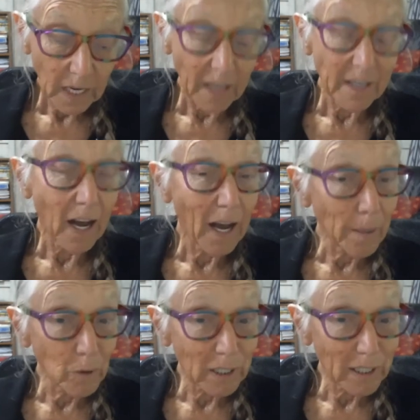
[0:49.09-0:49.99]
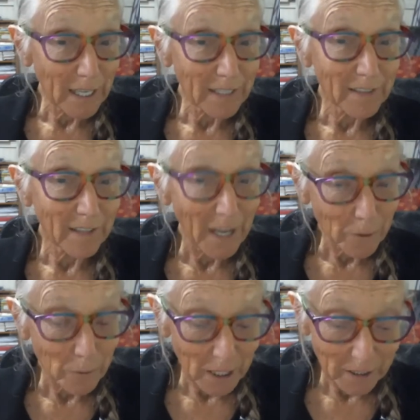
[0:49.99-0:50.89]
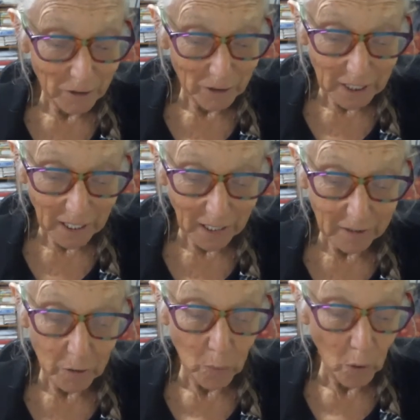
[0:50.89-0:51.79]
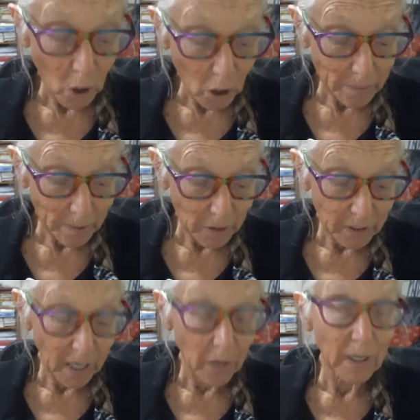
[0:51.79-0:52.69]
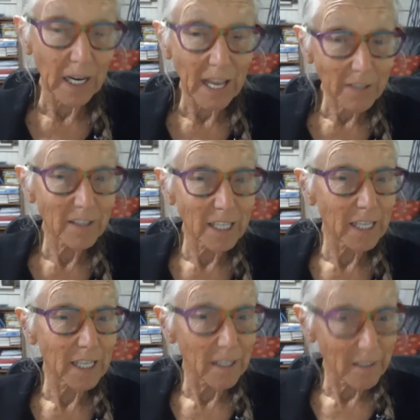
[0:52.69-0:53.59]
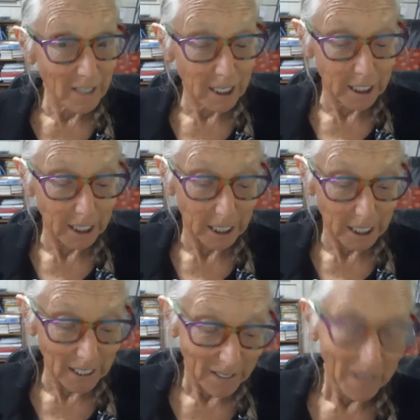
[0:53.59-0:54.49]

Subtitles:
And I'm going to let Anuraj tell you all about our STTT